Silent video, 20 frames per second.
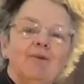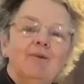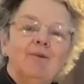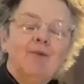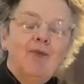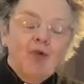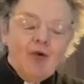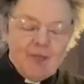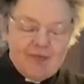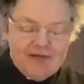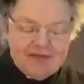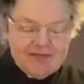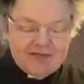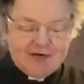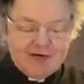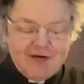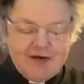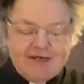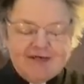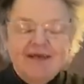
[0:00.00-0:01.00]
Warmest
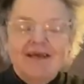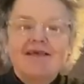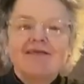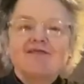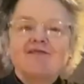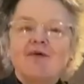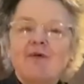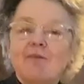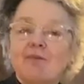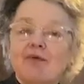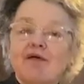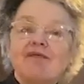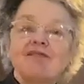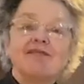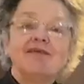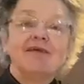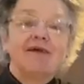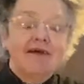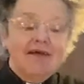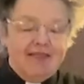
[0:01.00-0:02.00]
greetings from
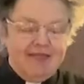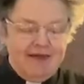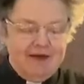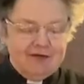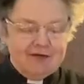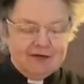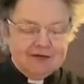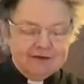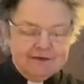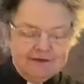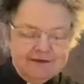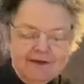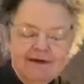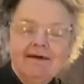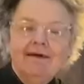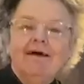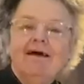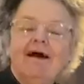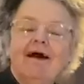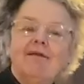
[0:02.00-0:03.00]
Bristol Cathedral.
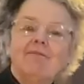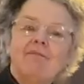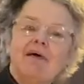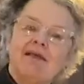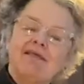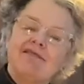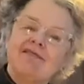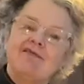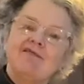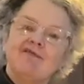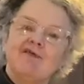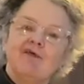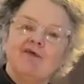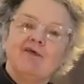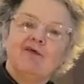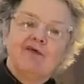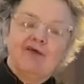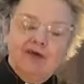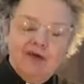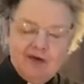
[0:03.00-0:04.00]
I'm Mandy
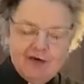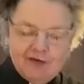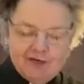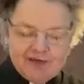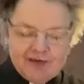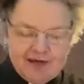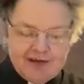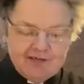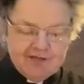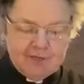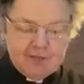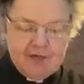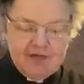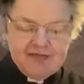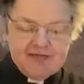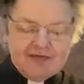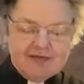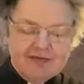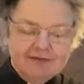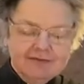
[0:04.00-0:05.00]
Ford, the new Dean of
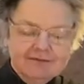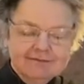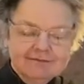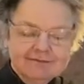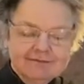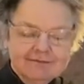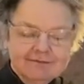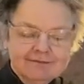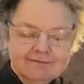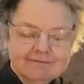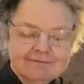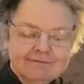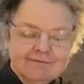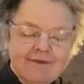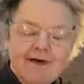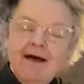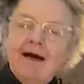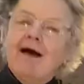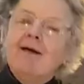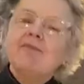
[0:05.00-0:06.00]
Bristol.
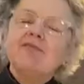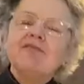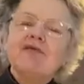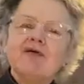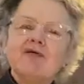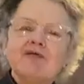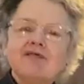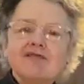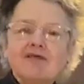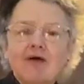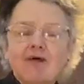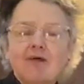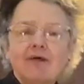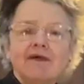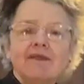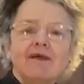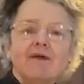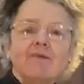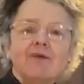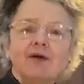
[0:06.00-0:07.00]
I'm so sorry
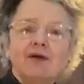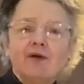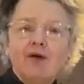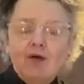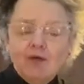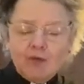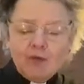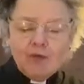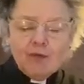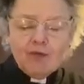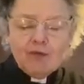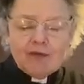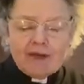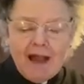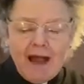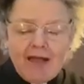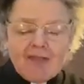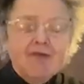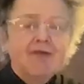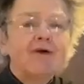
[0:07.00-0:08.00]
that we're not all
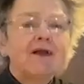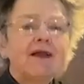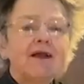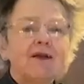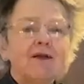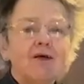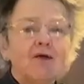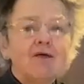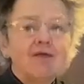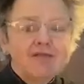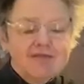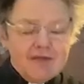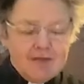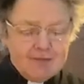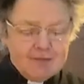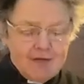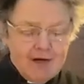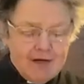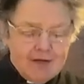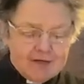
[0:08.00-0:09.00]
gathering along St
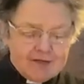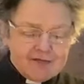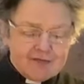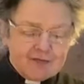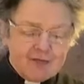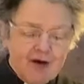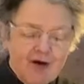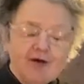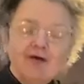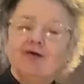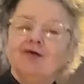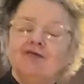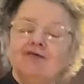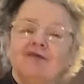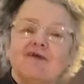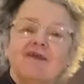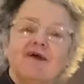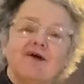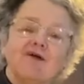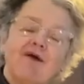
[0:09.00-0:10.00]
Mark's Road for
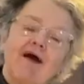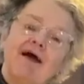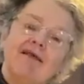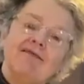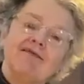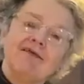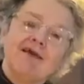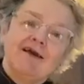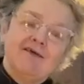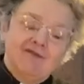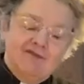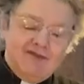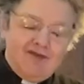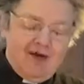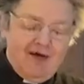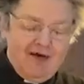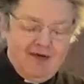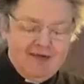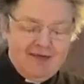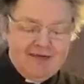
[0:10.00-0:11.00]
the Grand
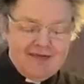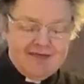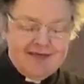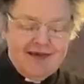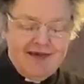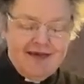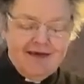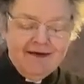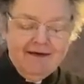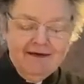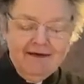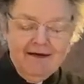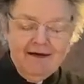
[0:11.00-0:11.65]
Iftar this year.